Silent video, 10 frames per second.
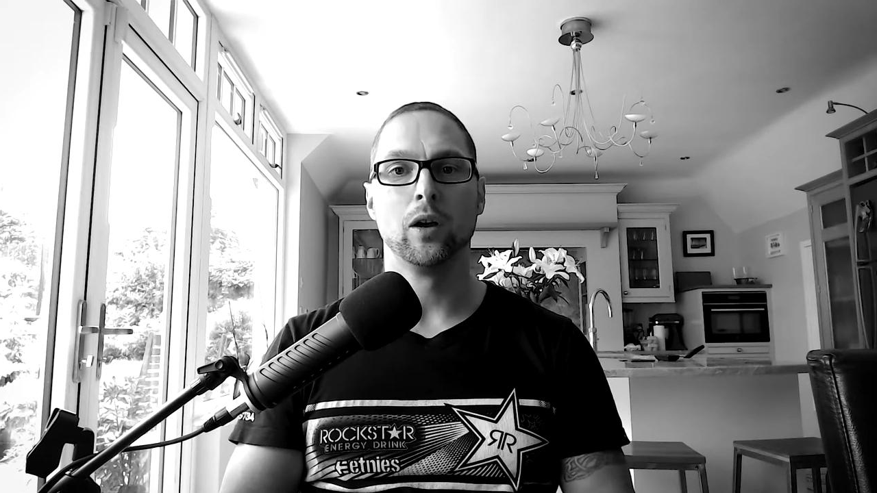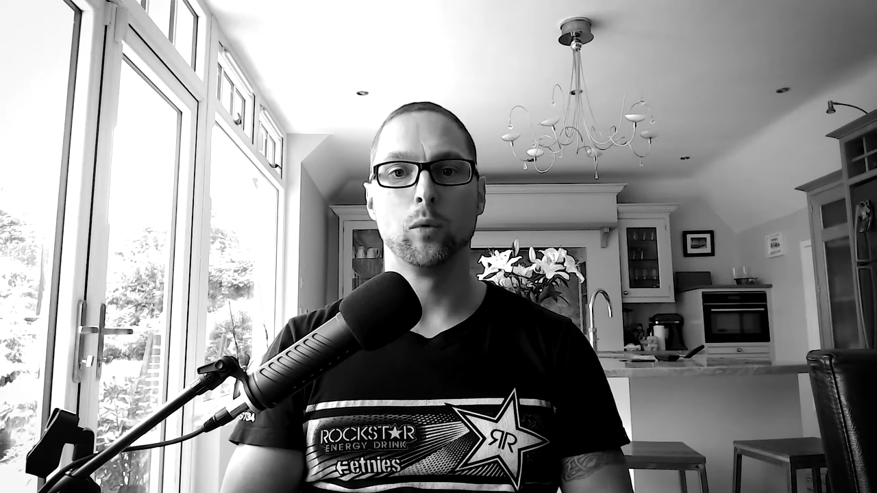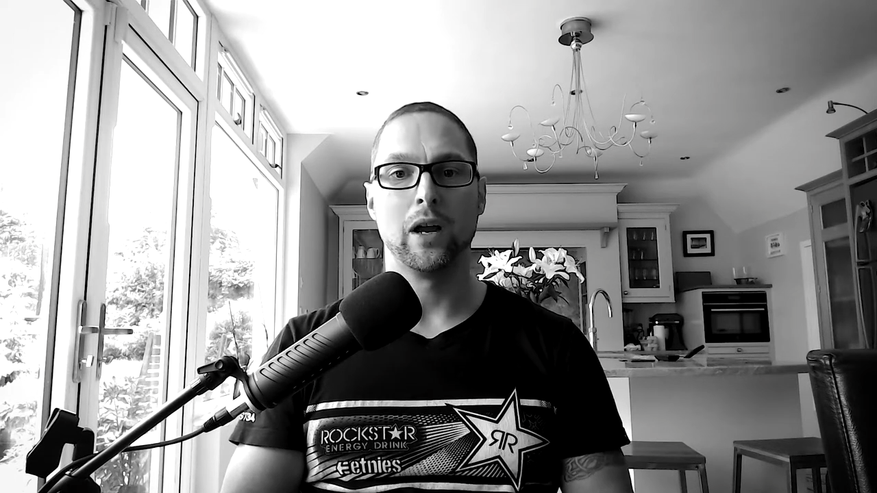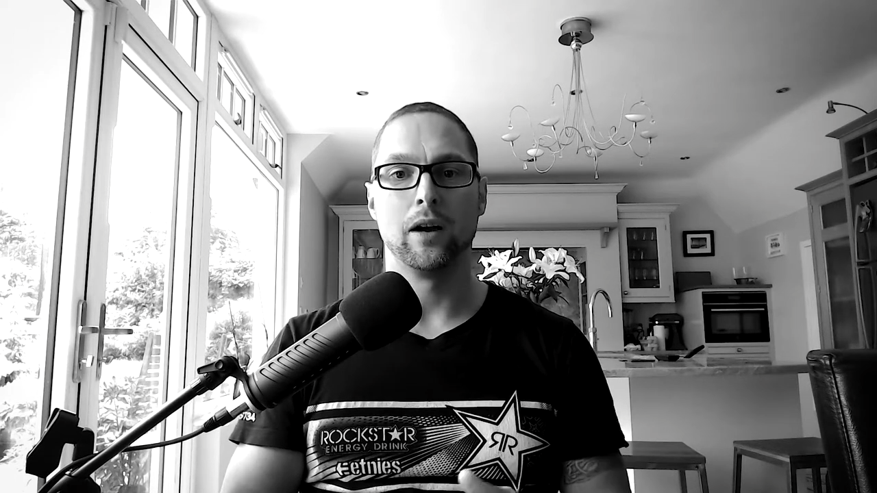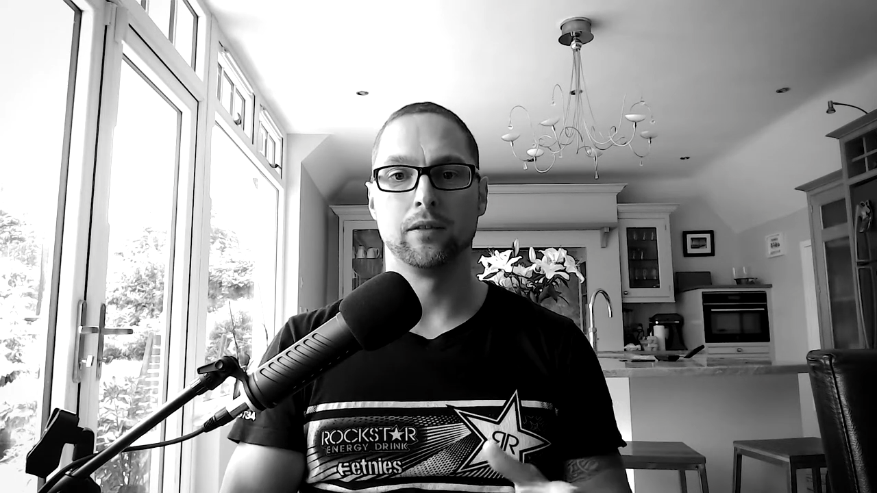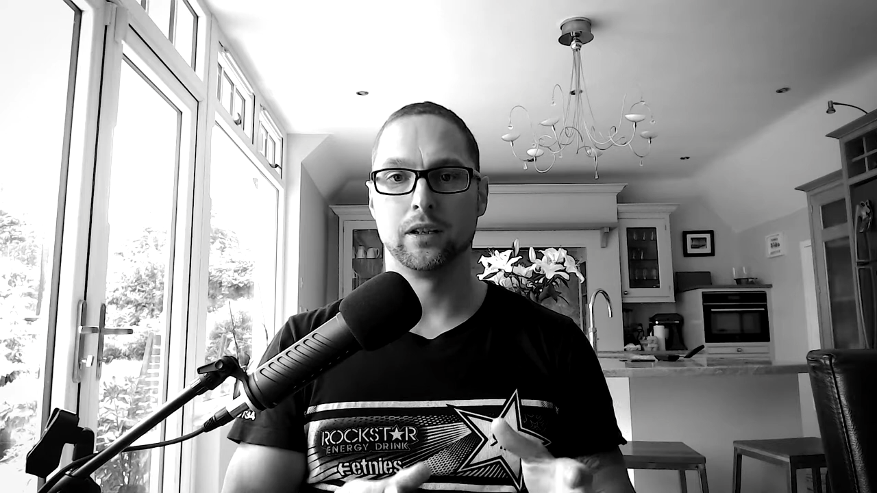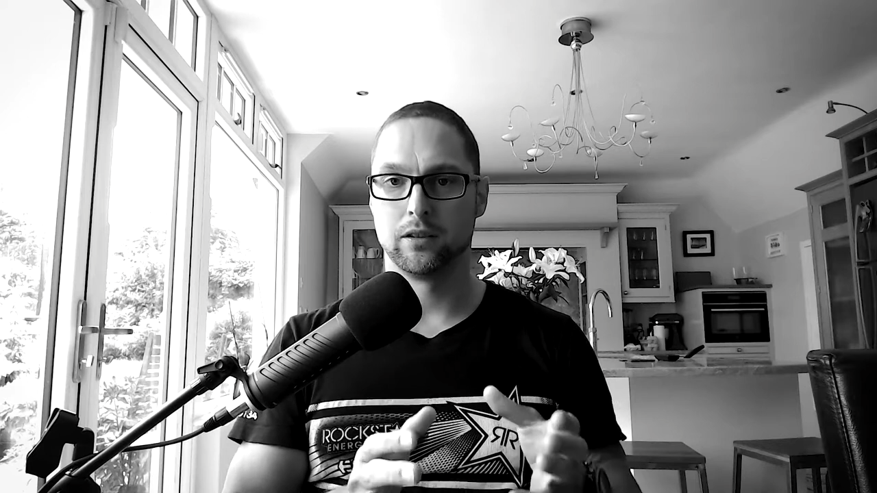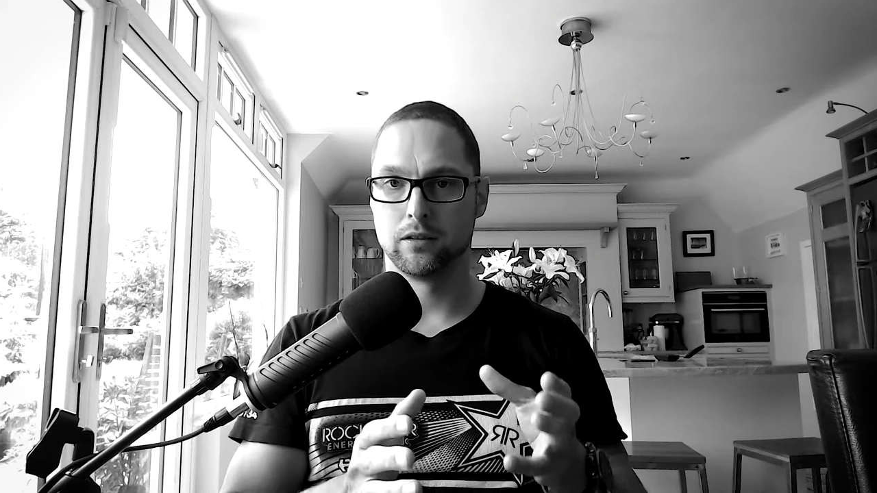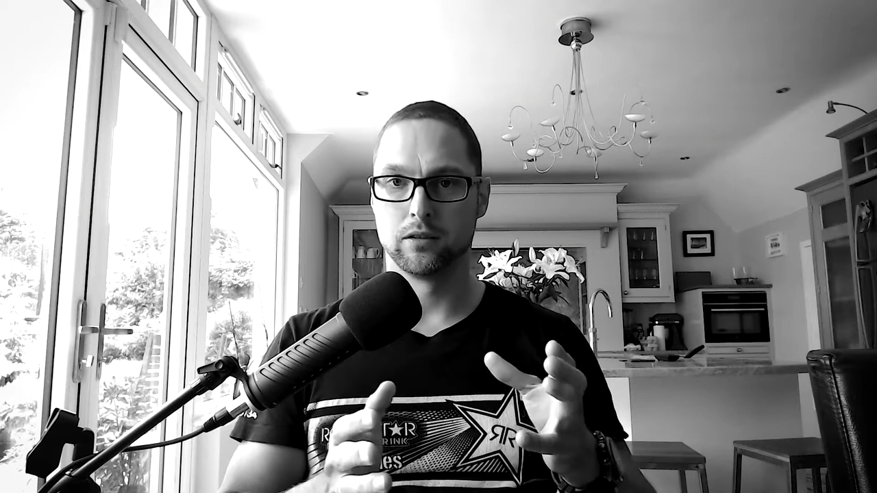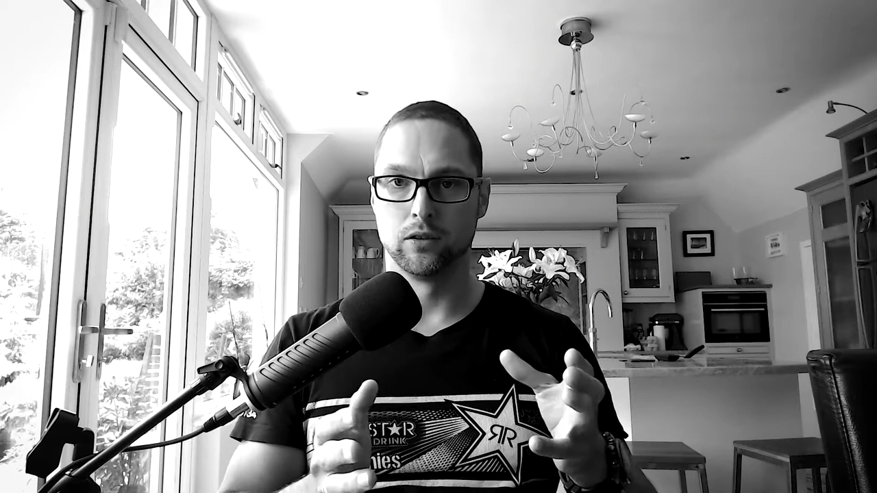we have
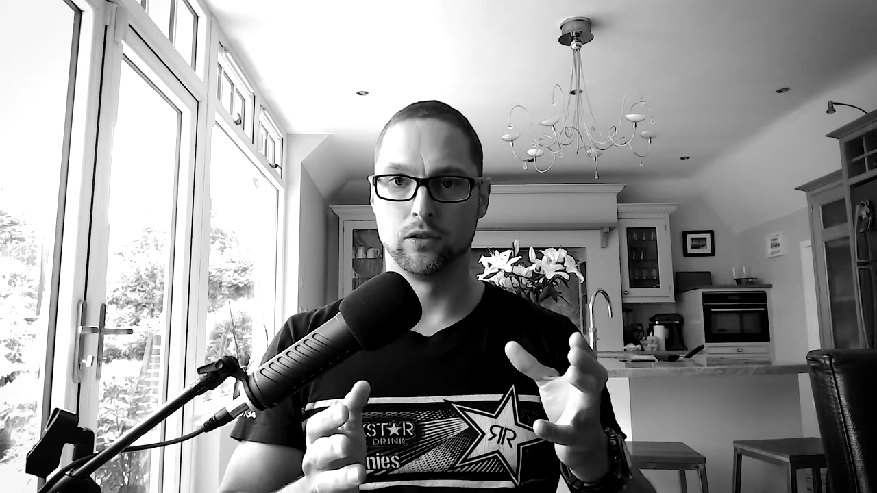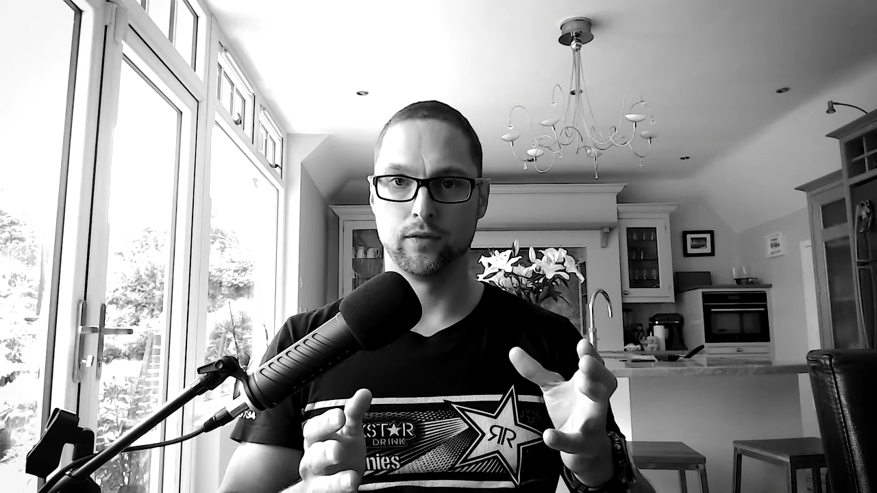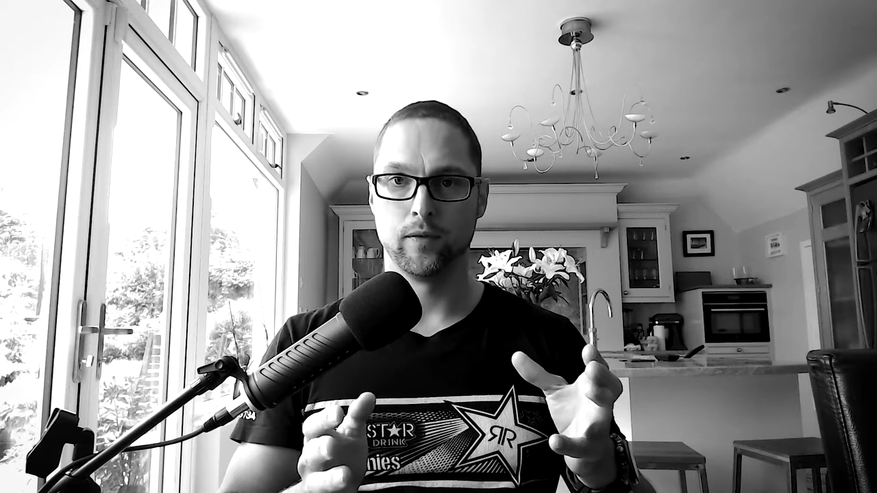that sort of